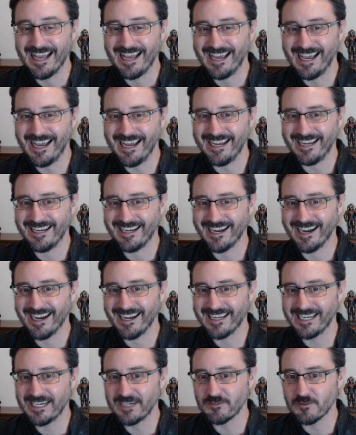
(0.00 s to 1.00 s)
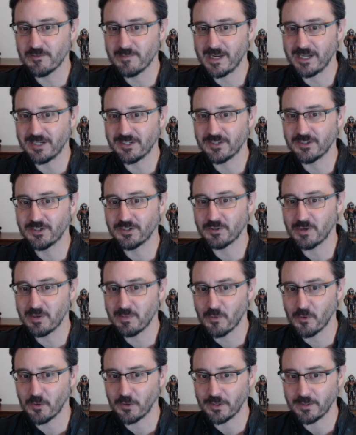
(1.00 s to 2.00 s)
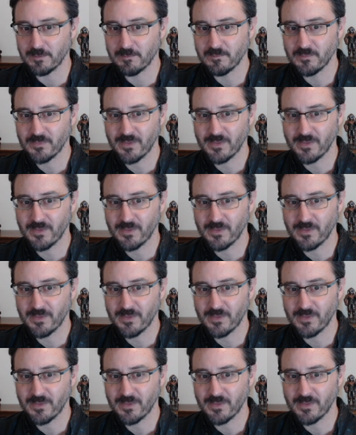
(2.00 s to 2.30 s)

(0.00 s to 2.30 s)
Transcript: hey, I get information to report.